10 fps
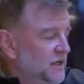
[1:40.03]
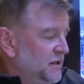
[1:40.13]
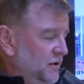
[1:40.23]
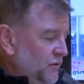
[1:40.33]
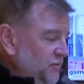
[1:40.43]

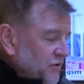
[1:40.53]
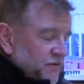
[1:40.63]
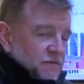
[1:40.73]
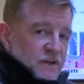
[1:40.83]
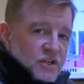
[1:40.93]
Then we put the
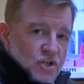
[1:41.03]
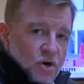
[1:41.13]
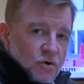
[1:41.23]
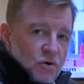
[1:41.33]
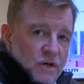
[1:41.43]
finish
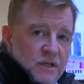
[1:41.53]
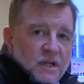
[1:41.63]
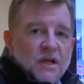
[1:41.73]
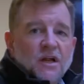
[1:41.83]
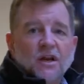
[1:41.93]
coat on it,
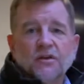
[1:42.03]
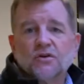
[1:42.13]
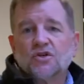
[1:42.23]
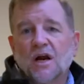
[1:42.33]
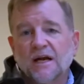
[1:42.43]
another
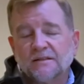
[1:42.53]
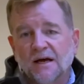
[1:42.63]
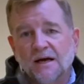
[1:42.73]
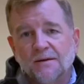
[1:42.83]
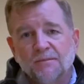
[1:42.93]
dry
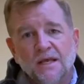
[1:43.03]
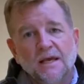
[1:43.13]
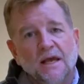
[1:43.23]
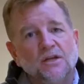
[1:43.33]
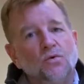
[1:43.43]
time,
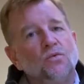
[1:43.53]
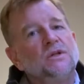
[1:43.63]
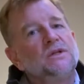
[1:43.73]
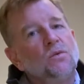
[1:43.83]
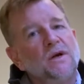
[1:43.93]
and you
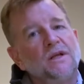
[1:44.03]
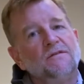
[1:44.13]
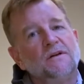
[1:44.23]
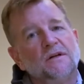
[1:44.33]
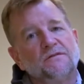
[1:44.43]
really want to give
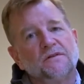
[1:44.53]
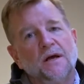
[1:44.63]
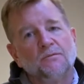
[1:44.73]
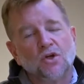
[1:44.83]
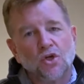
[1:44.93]
it enough
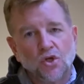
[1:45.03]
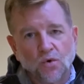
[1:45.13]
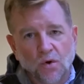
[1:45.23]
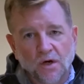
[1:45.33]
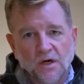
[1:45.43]
time to
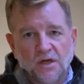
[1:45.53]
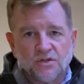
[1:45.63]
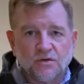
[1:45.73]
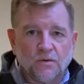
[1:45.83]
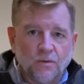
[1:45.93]
cure
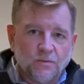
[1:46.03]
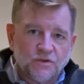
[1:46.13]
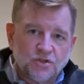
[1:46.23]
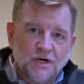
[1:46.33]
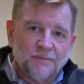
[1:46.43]
so that when we
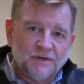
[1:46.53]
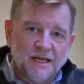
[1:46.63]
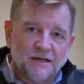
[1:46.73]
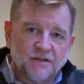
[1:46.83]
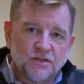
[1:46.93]
strap it
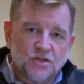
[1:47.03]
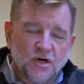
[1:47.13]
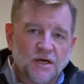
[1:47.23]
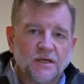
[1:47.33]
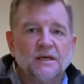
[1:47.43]
down to the
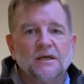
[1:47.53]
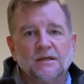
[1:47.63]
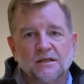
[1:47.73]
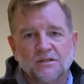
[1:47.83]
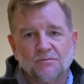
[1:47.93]
truck, it
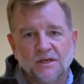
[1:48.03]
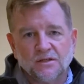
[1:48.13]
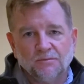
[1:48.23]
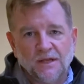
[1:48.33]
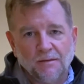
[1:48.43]
doesn't mess
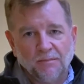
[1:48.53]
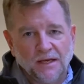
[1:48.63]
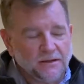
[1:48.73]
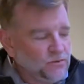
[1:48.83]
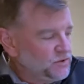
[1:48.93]
up that
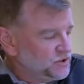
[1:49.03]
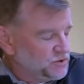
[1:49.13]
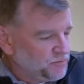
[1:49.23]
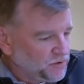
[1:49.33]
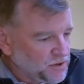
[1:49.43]
paint that we
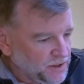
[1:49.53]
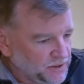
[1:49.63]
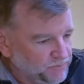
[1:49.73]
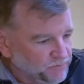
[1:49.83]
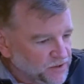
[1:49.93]
just put on
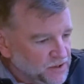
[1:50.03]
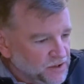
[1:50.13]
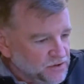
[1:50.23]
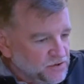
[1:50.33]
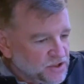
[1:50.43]
it.
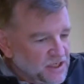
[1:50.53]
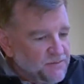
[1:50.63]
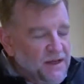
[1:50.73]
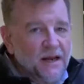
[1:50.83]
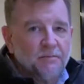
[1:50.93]
So just
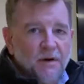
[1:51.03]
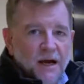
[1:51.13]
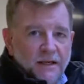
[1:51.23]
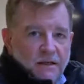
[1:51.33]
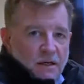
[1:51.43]
keep that in
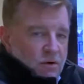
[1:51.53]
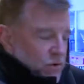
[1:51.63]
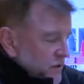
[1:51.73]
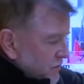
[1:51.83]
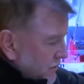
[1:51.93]
mind
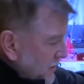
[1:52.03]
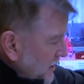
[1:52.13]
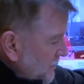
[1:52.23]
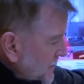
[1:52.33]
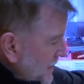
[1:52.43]
when you're
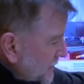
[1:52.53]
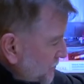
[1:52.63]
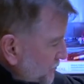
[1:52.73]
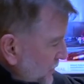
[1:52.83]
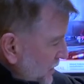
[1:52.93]
thinking
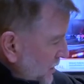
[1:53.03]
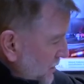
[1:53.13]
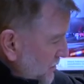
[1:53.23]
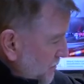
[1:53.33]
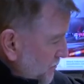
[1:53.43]
about
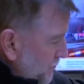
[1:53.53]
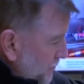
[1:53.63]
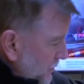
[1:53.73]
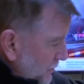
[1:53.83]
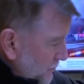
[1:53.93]

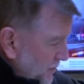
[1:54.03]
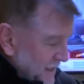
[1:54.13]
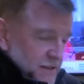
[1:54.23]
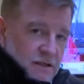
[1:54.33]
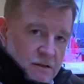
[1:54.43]
your
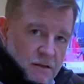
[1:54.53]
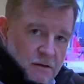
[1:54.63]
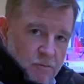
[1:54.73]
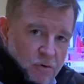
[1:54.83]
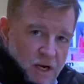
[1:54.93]
painted
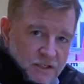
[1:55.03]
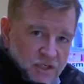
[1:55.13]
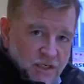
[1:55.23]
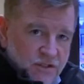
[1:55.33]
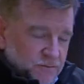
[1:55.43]

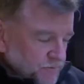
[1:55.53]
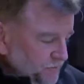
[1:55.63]
projects.